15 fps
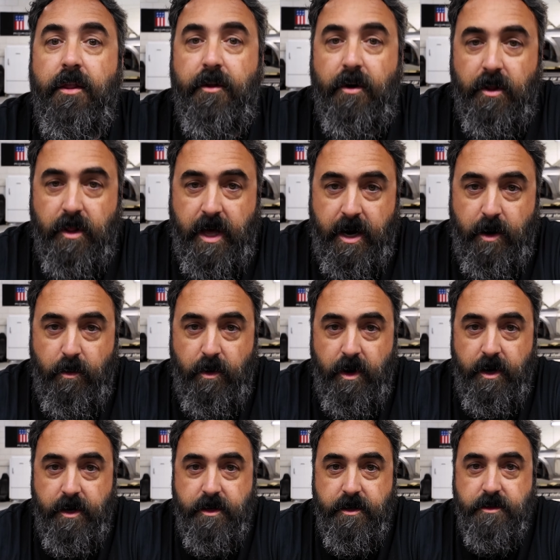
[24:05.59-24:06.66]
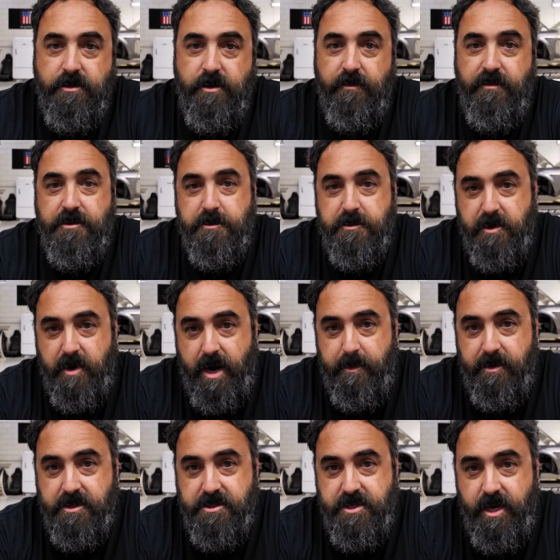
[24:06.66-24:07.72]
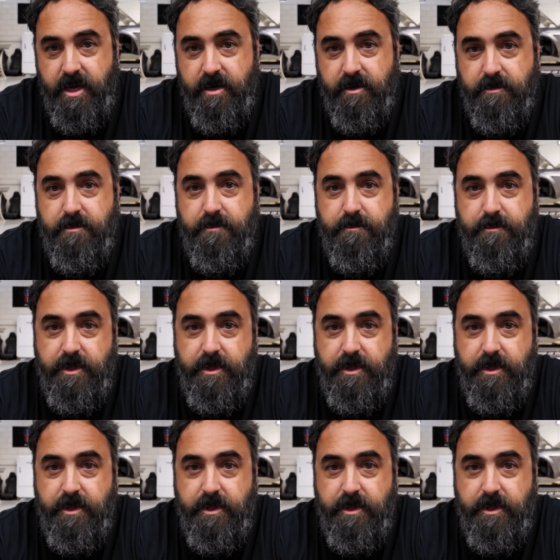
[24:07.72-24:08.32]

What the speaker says: They're a lot of work, so if you subscribe to the channel,